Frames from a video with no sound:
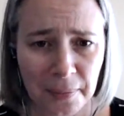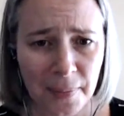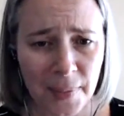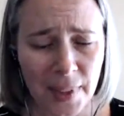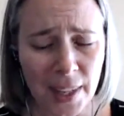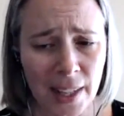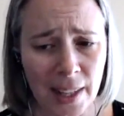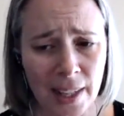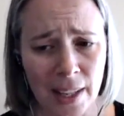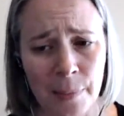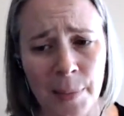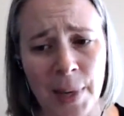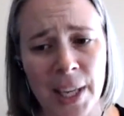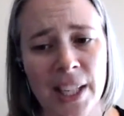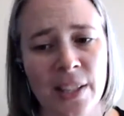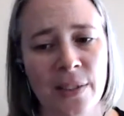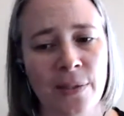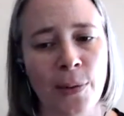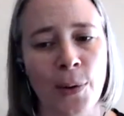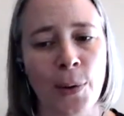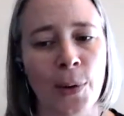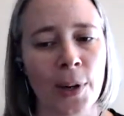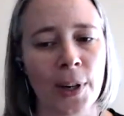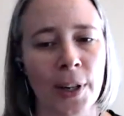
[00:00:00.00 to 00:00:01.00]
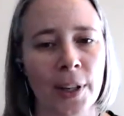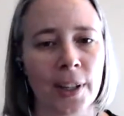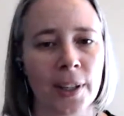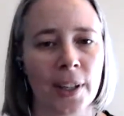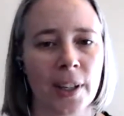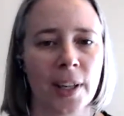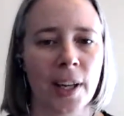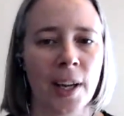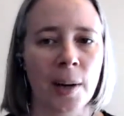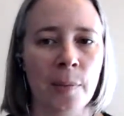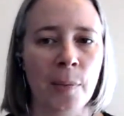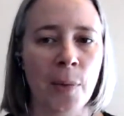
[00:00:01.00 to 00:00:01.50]
that makes
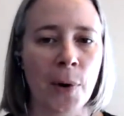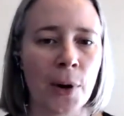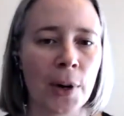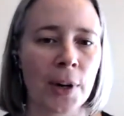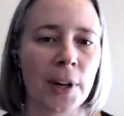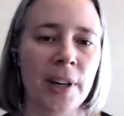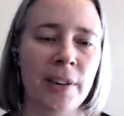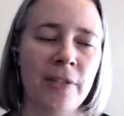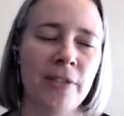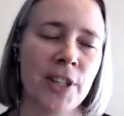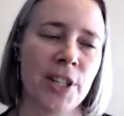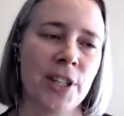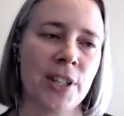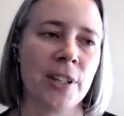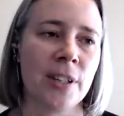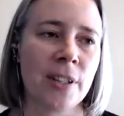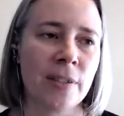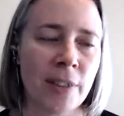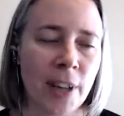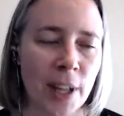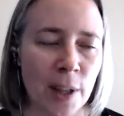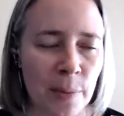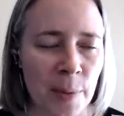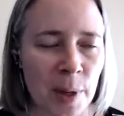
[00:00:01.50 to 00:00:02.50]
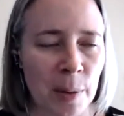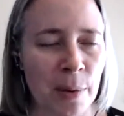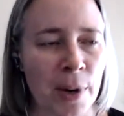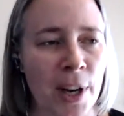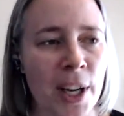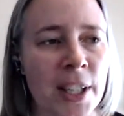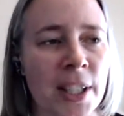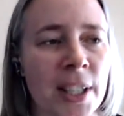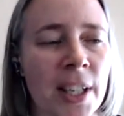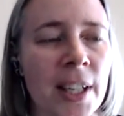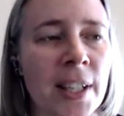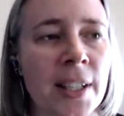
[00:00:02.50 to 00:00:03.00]
for a more efficient development
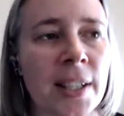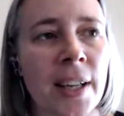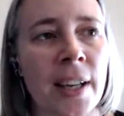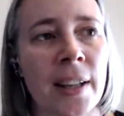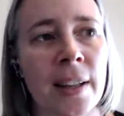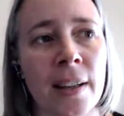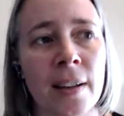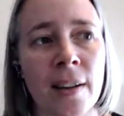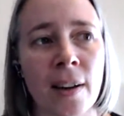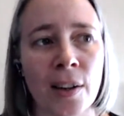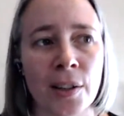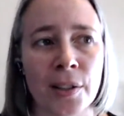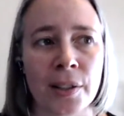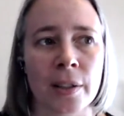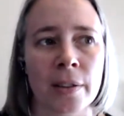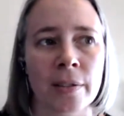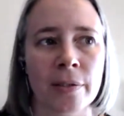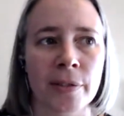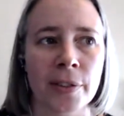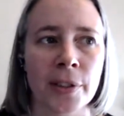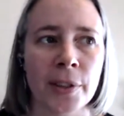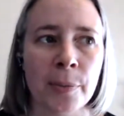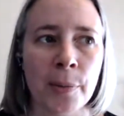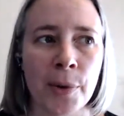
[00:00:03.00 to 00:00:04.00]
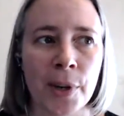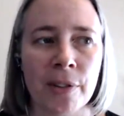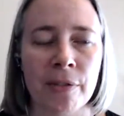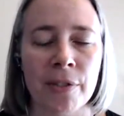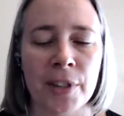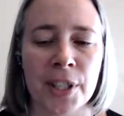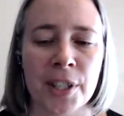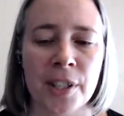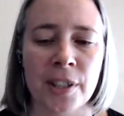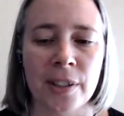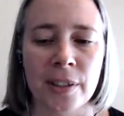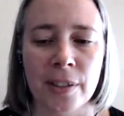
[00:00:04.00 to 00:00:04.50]
process, and then also for a more
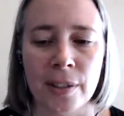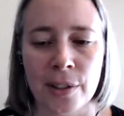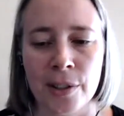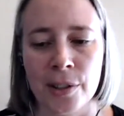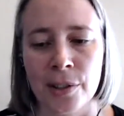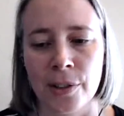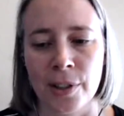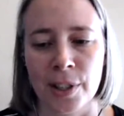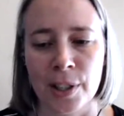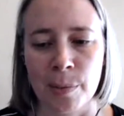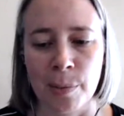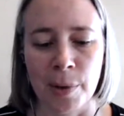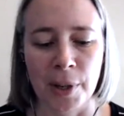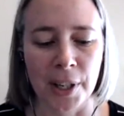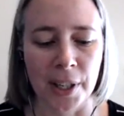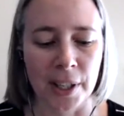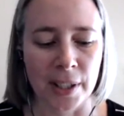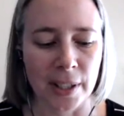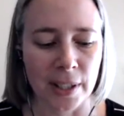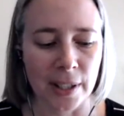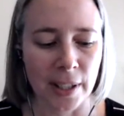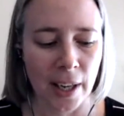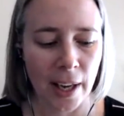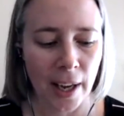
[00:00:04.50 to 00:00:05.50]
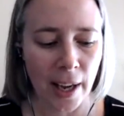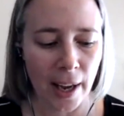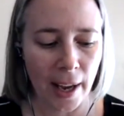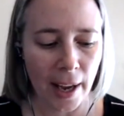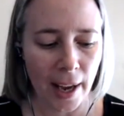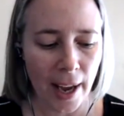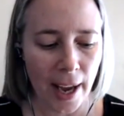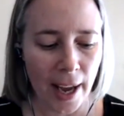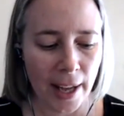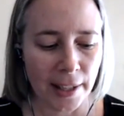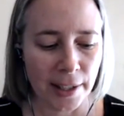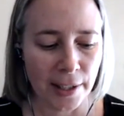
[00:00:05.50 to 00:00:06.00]
efficient user experience.
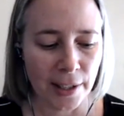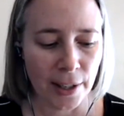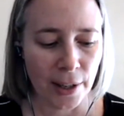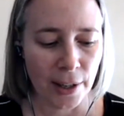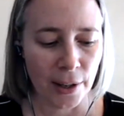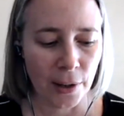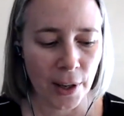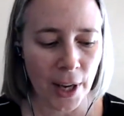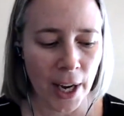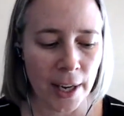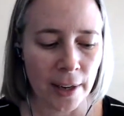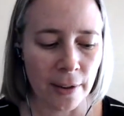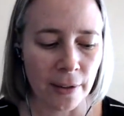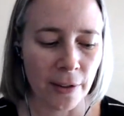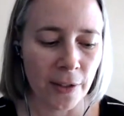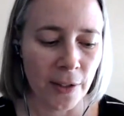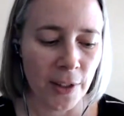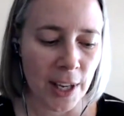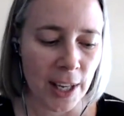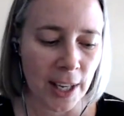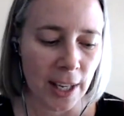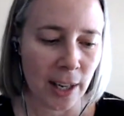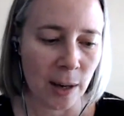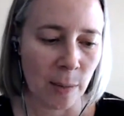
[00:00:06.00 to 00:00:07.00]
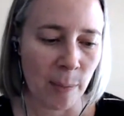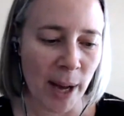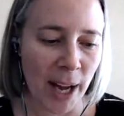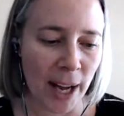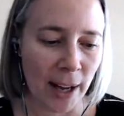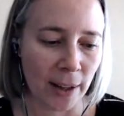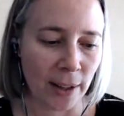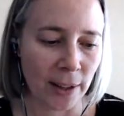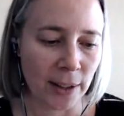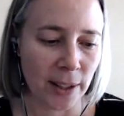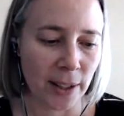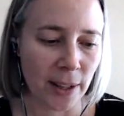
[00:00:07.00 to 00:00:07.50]
And so kind of thinking
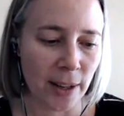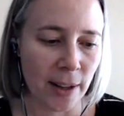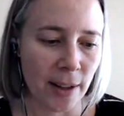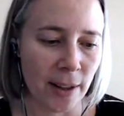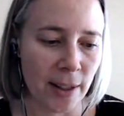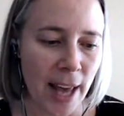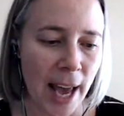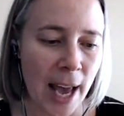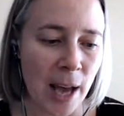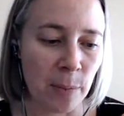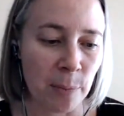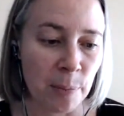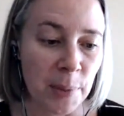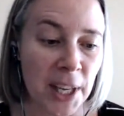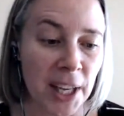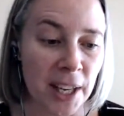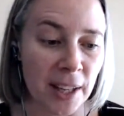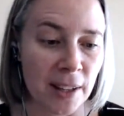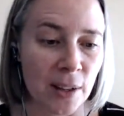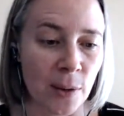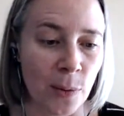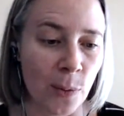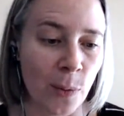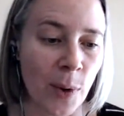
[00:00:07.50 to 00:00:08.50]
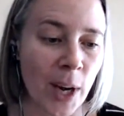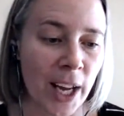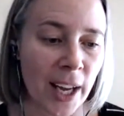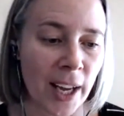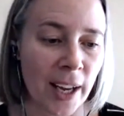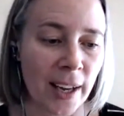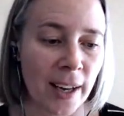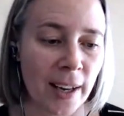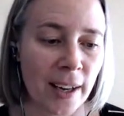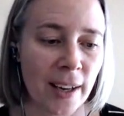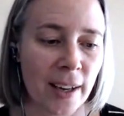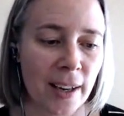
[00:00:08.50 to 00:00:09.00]
about that being the
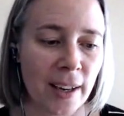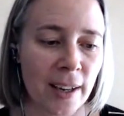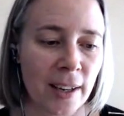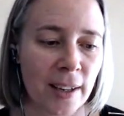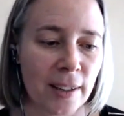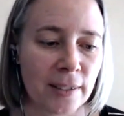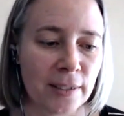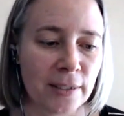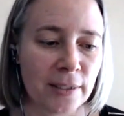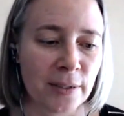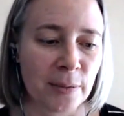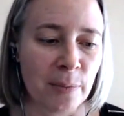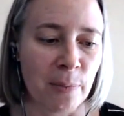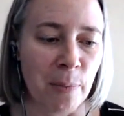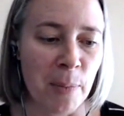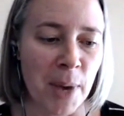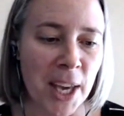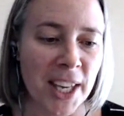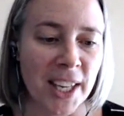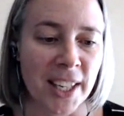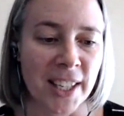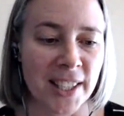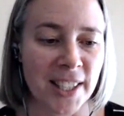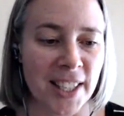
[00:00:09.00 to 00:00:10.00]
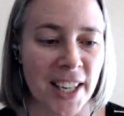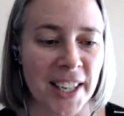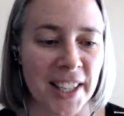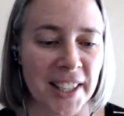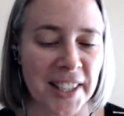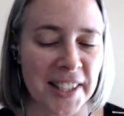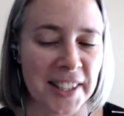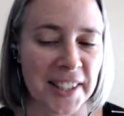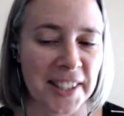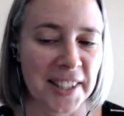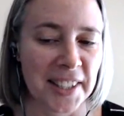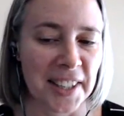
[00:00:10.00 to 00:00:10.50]
way of making
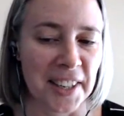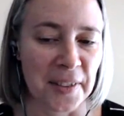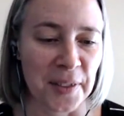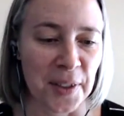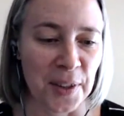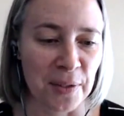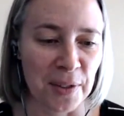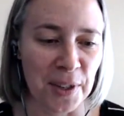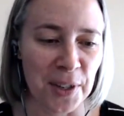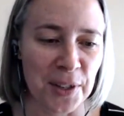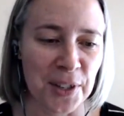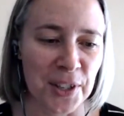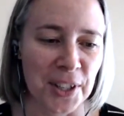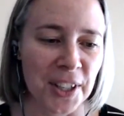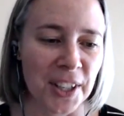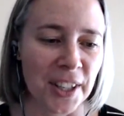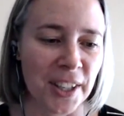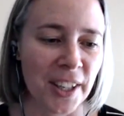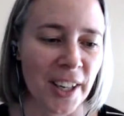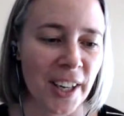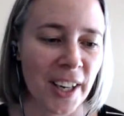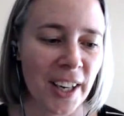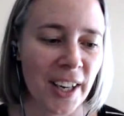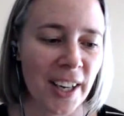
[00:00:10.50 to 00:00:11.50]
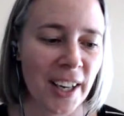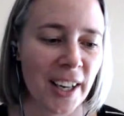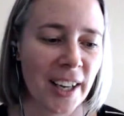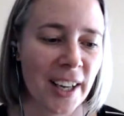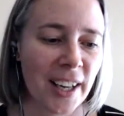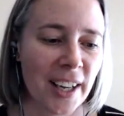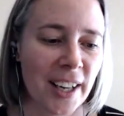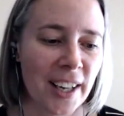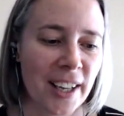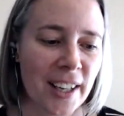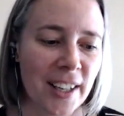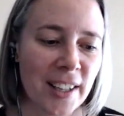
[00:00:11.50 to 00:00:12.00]
sites of the future,
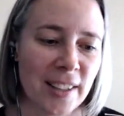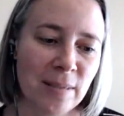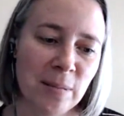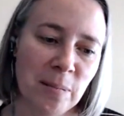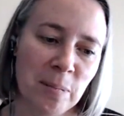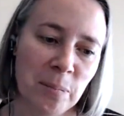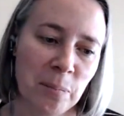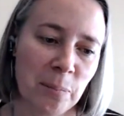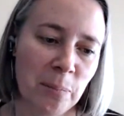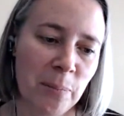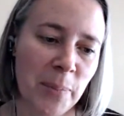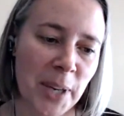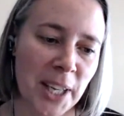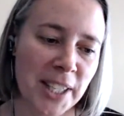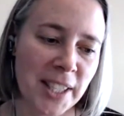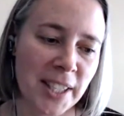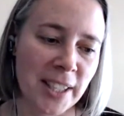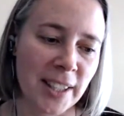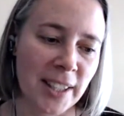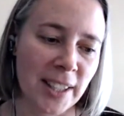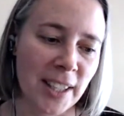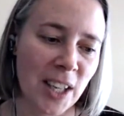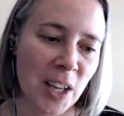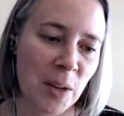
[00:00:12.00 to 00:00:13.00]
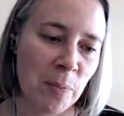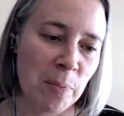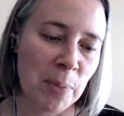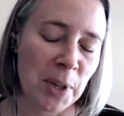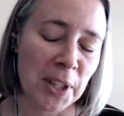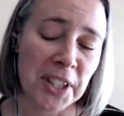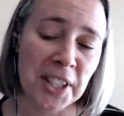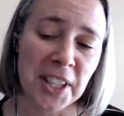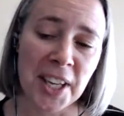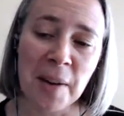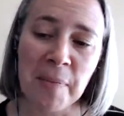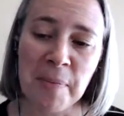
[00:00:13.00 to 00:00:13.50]
he basically
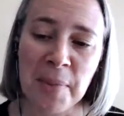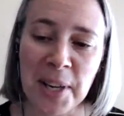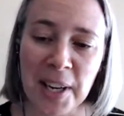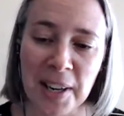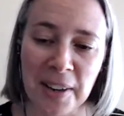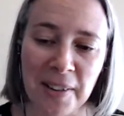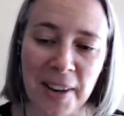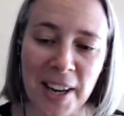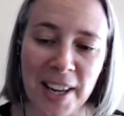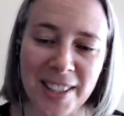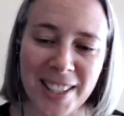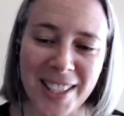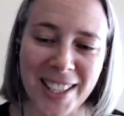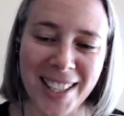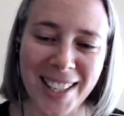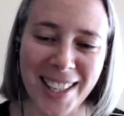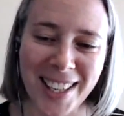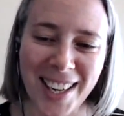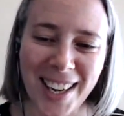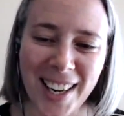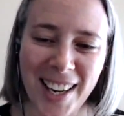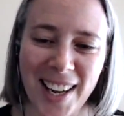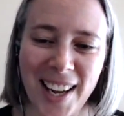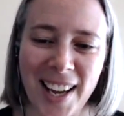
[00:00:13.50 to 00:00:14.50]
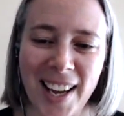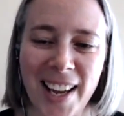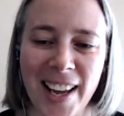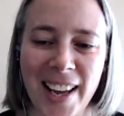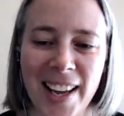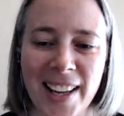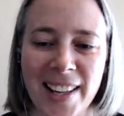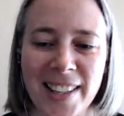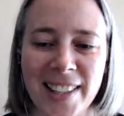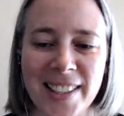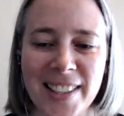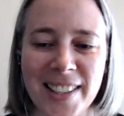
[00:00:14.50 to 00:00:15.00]
built a company around it.
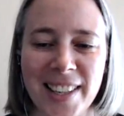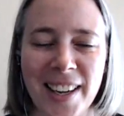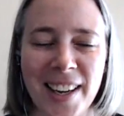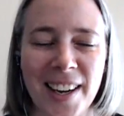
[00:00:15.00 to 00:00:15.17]
And